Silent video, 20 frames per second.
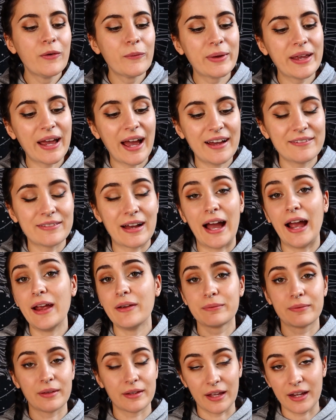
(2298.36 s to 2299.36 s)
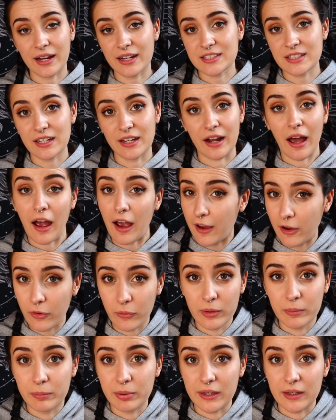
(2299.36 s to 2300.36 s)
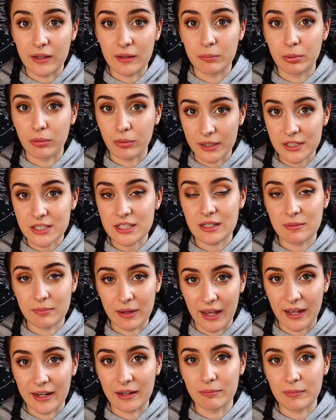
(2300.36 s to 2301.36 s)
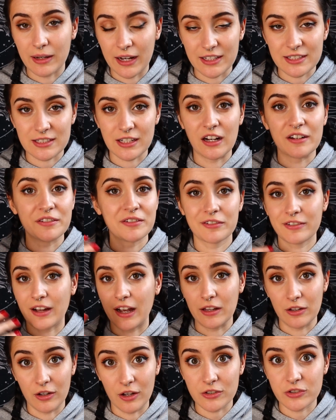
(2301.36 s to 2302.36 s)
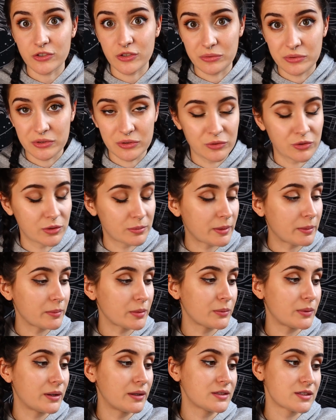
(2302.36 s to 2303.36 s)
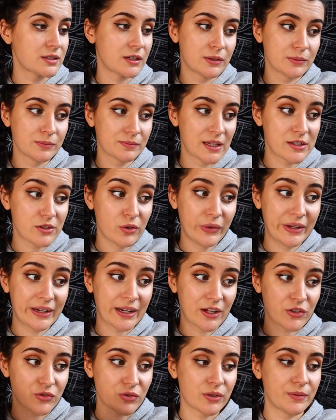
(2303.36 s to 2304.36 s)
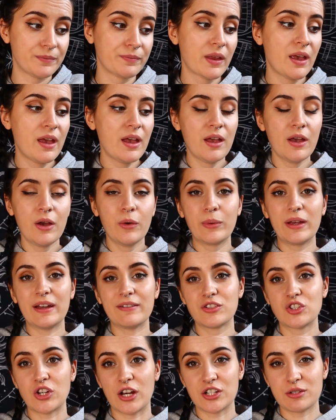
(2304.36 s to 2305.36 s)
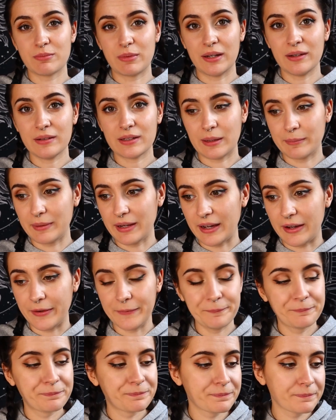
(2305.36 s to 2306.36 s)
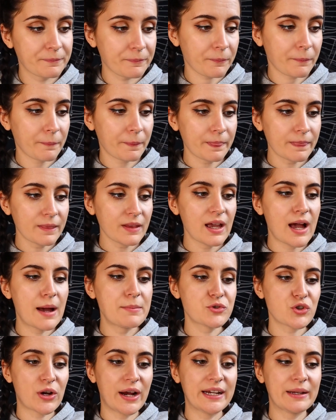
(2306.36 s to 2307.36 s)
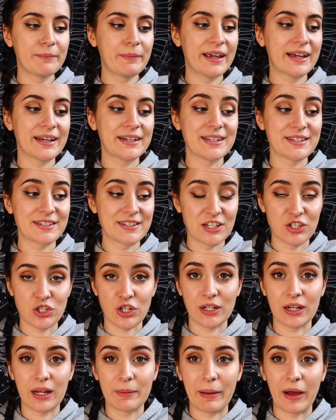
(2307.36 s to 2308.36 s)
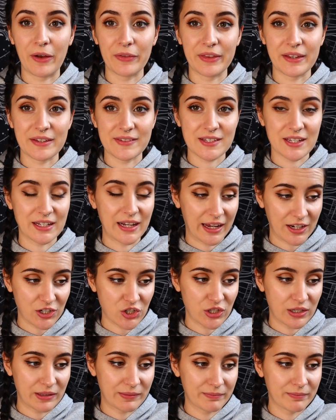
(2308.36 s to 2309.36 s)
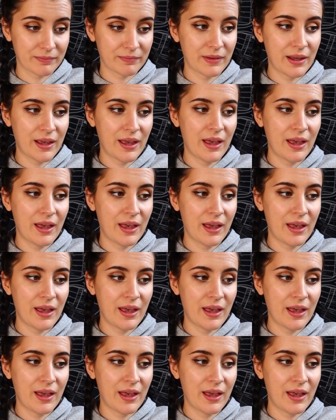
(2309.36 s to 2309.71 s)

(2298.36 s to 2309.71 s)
we have, I, like I said, I would be pretty mad at myself if I lost you to group number one. So it's only natural. We have Judgment coming out. I'm trying to make a decision about this connection.